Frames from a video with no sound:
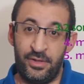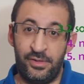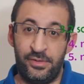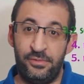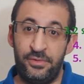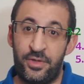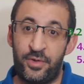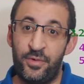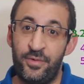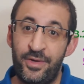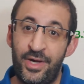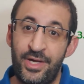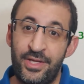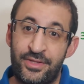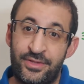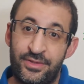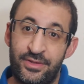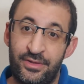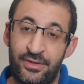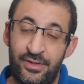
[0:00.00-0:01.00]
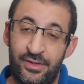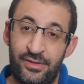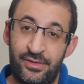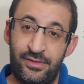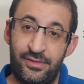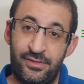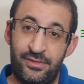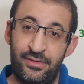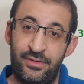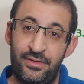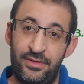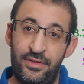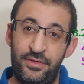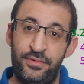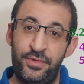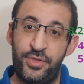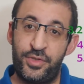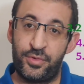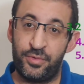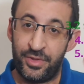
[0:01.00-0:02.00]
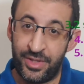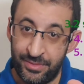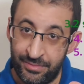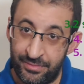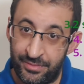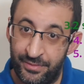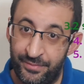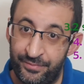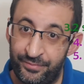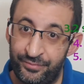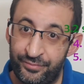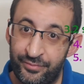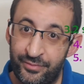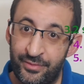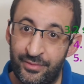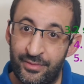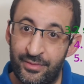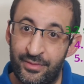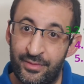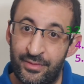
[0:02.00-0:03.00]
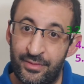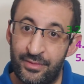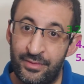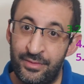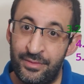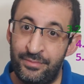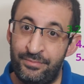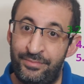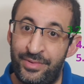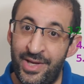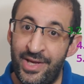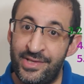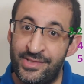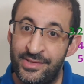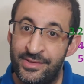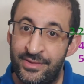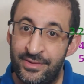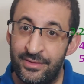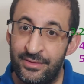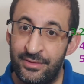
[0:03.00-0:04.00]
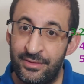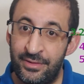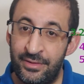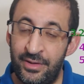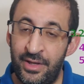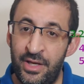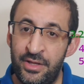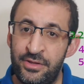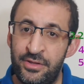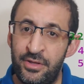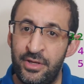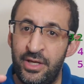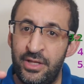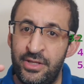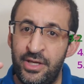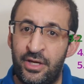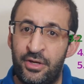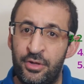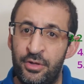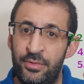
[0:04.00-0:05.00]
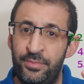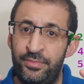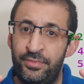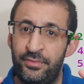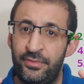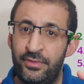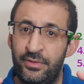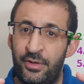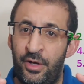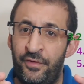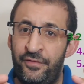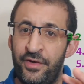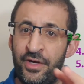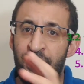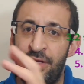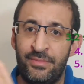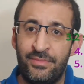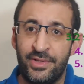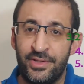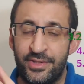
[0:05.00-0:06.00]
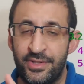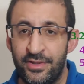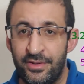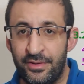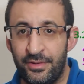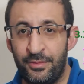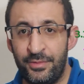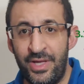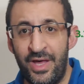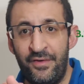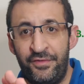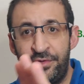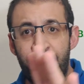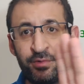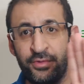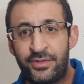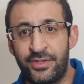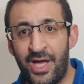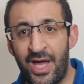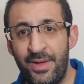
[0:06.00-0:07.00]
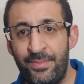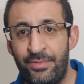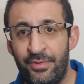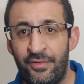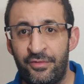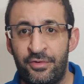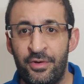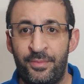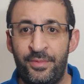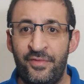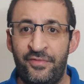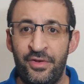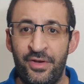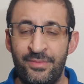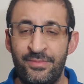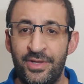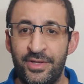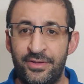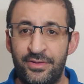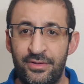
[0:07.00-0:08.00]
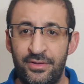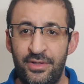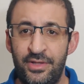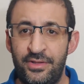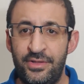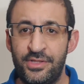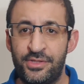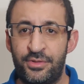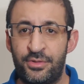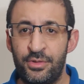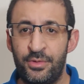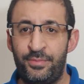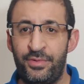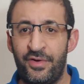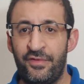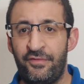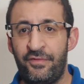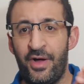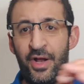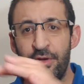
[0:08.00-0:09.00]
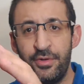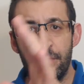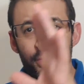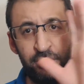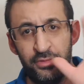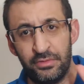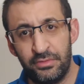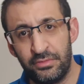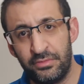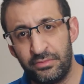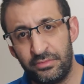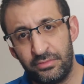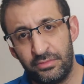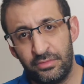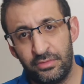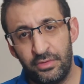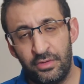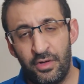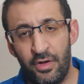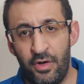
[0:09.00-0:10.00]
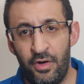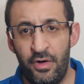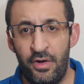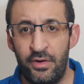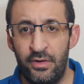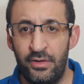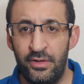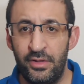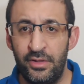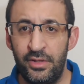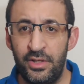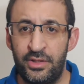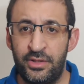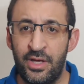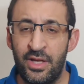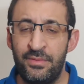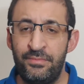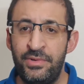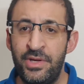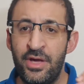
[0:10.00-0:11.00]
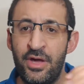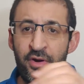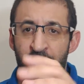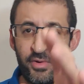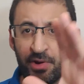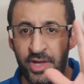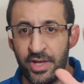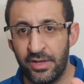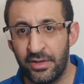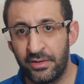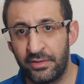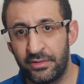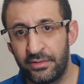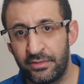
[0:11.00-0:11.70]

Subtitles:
We create the stream based in the group of elements. We have two types of group of elements. It is group of value or it can be array.